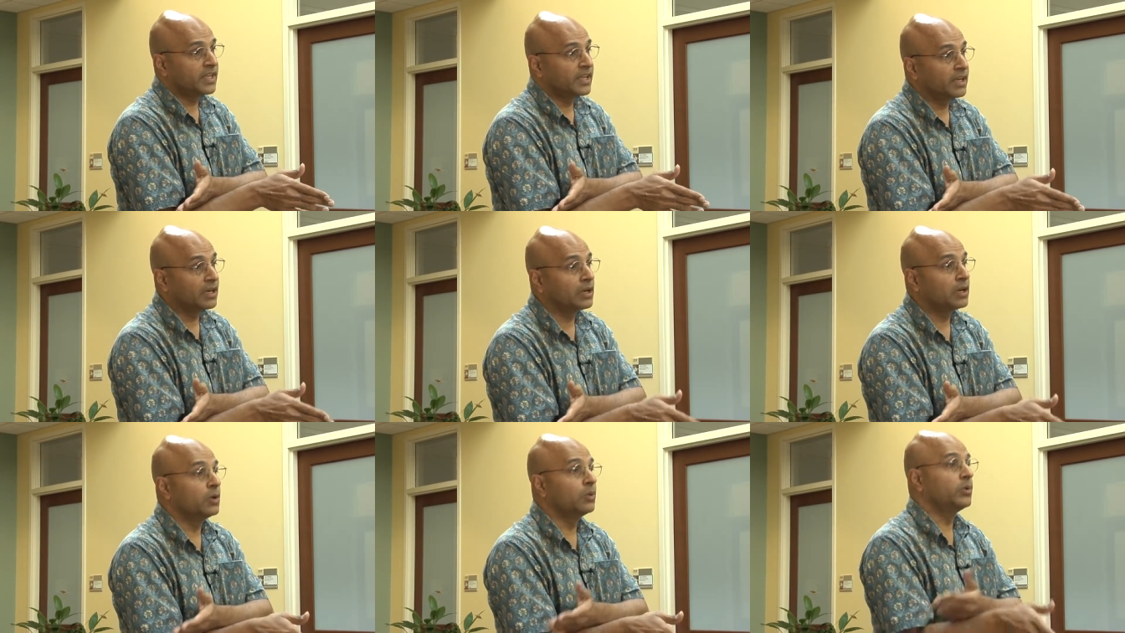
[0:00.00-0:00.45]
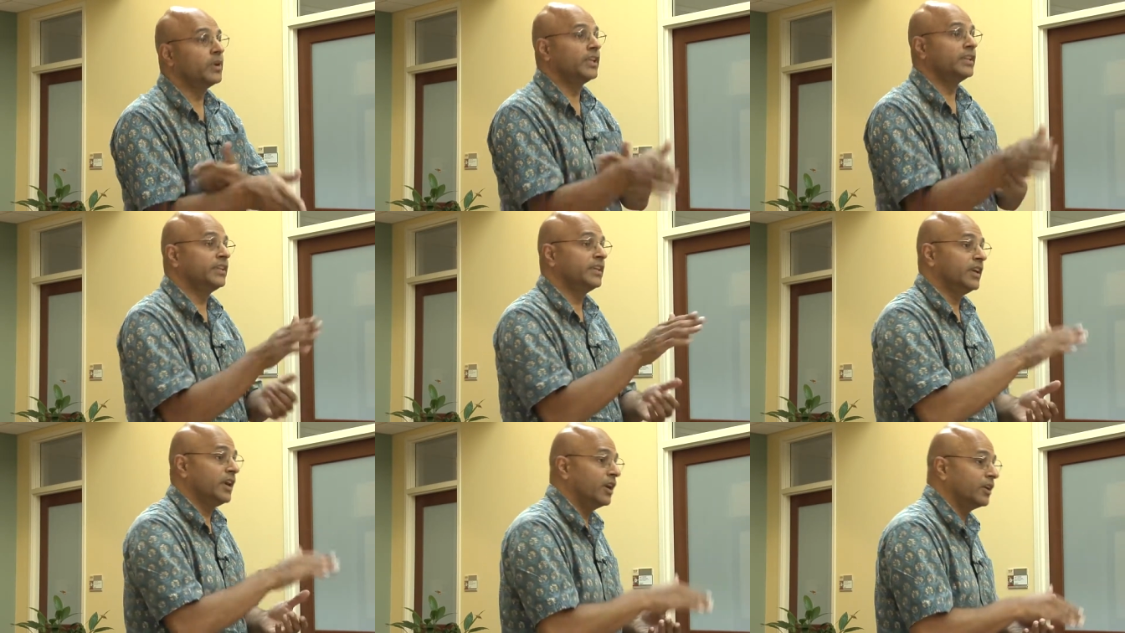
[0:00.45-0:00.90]

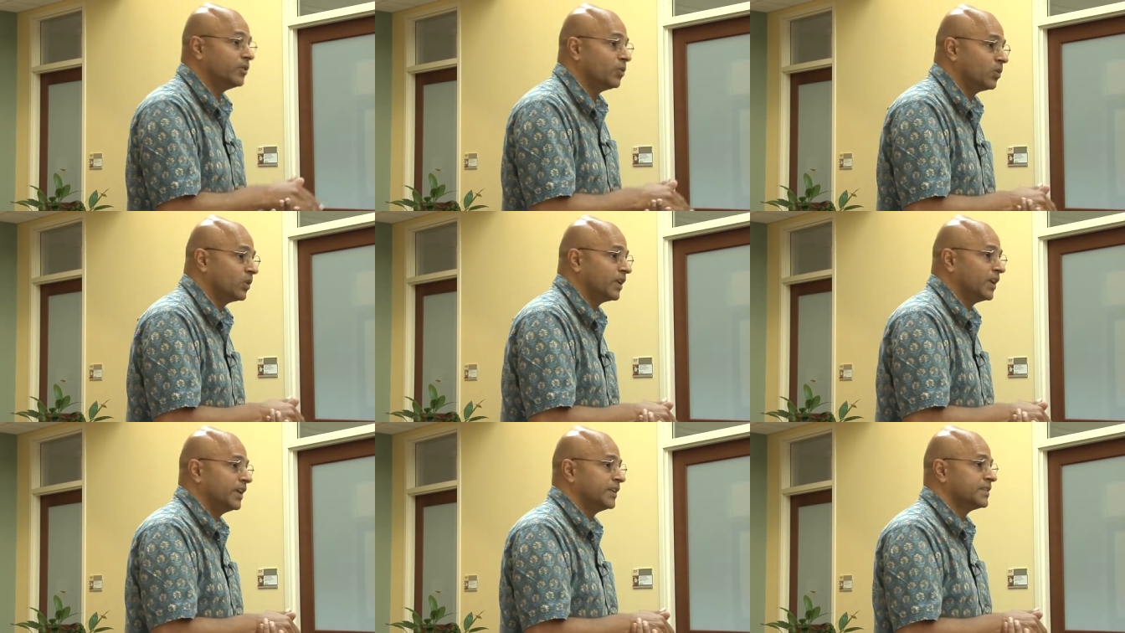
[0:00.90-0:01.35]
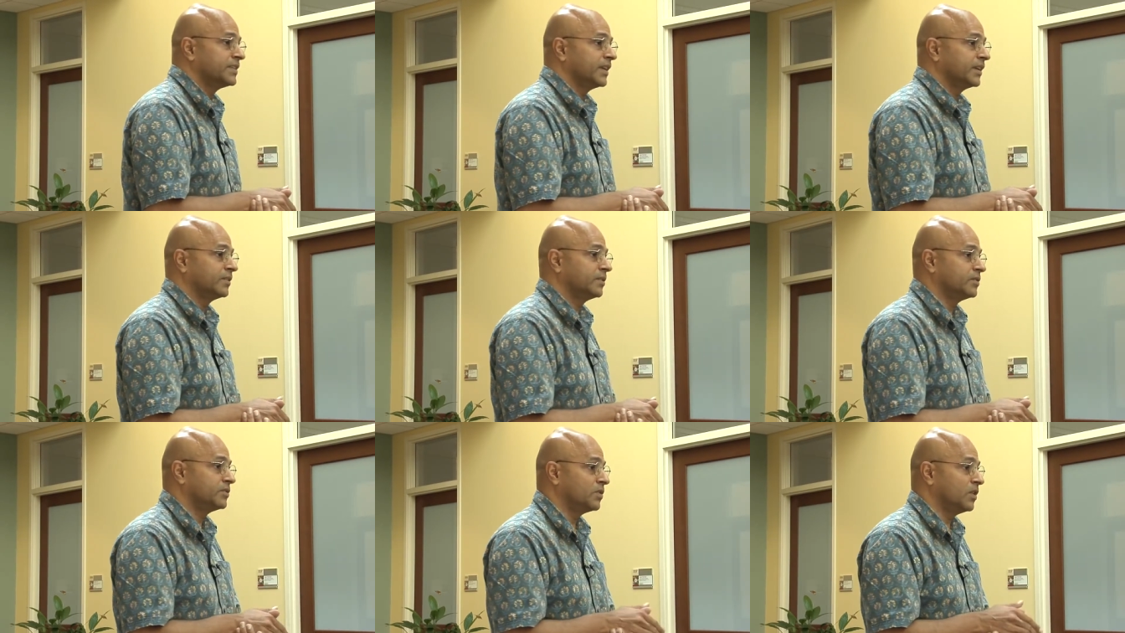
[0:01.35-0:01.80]
including the unorganized
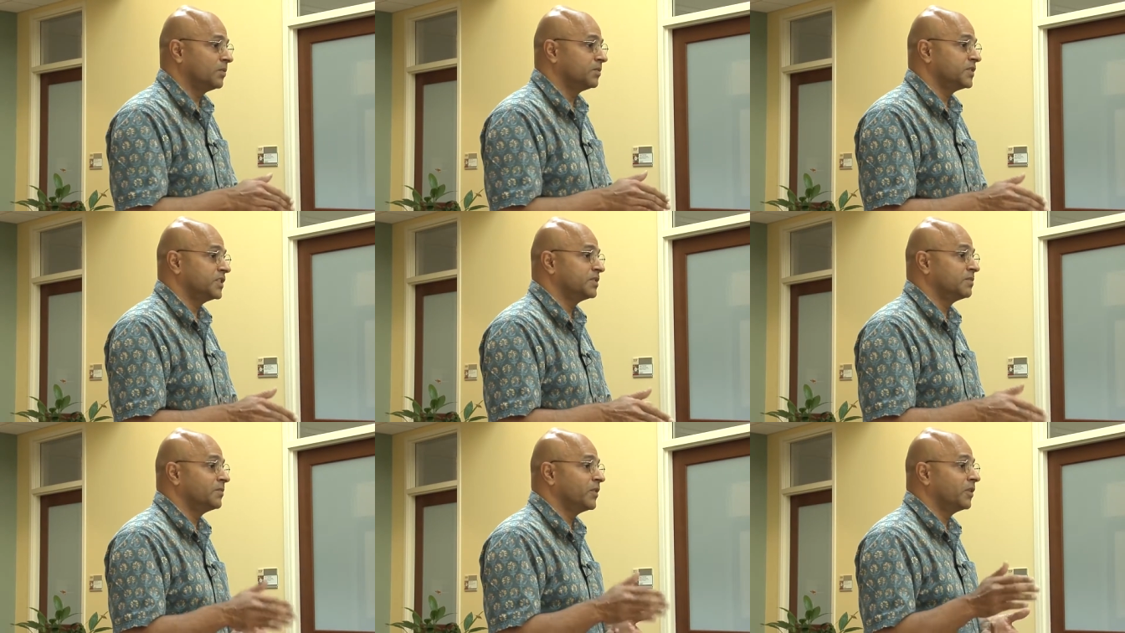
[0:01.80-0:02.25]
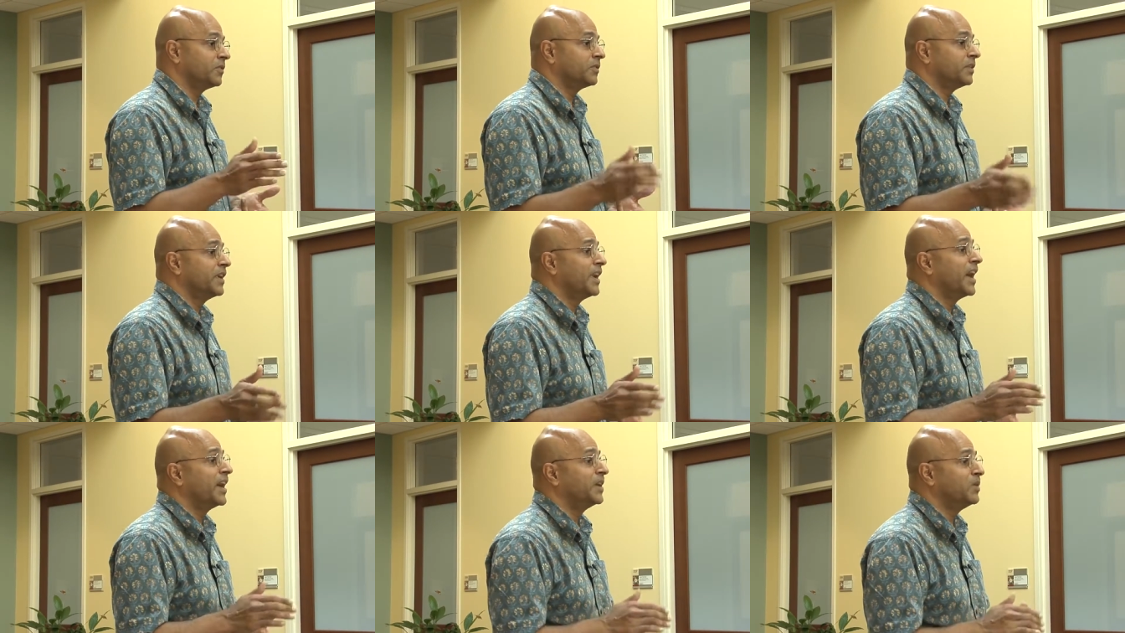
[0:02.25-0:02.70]
sector jobs, is
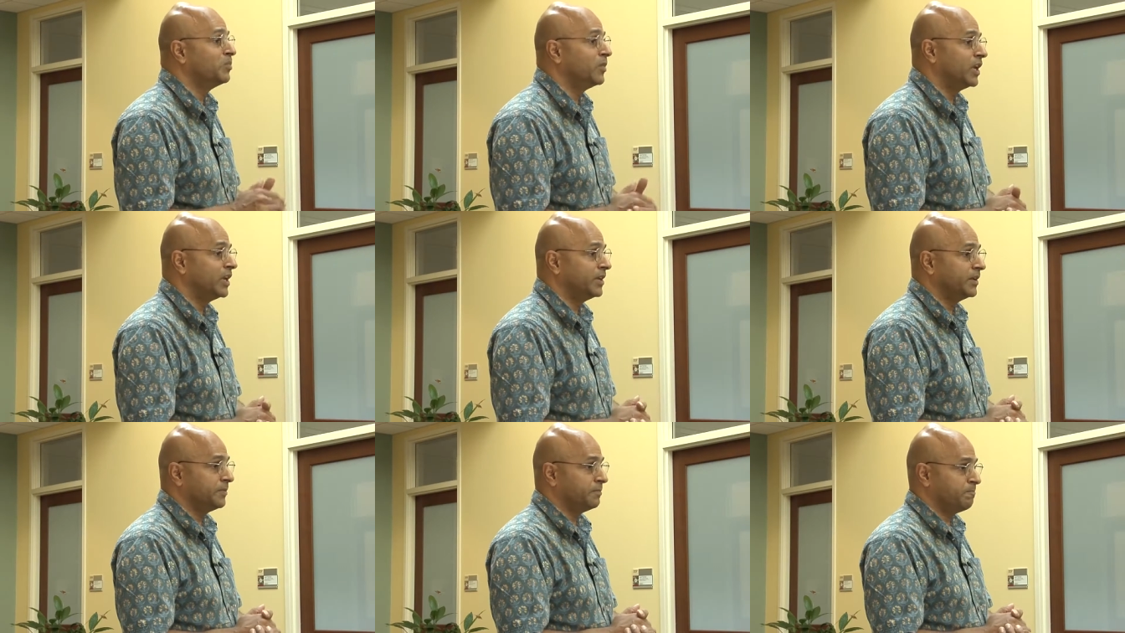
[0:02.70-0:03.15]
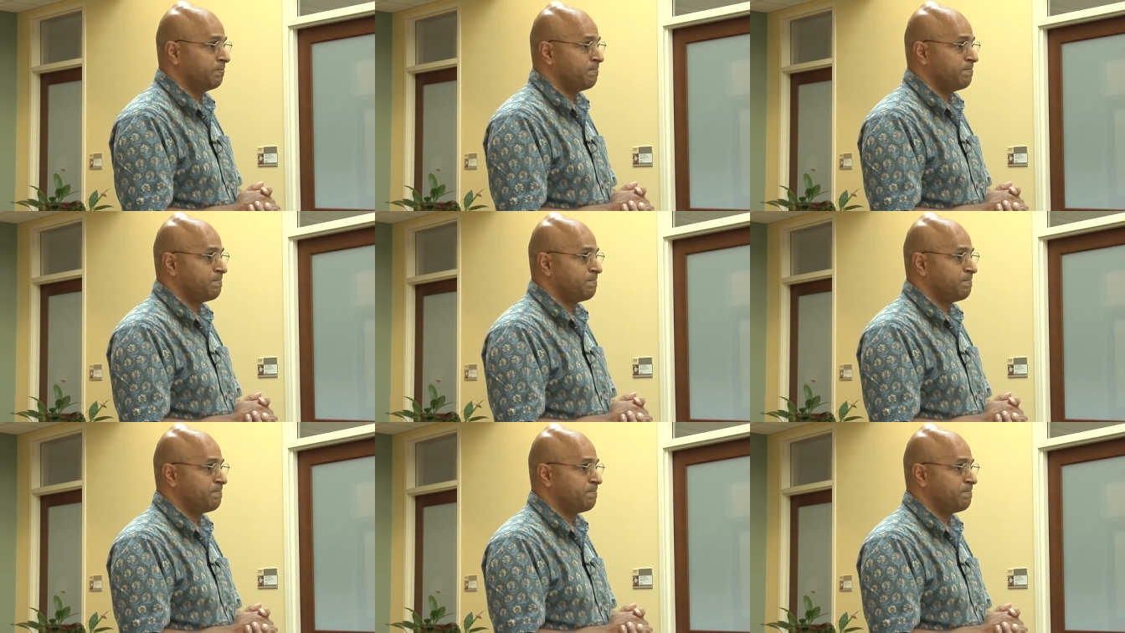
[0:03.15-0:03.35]
about 9 million.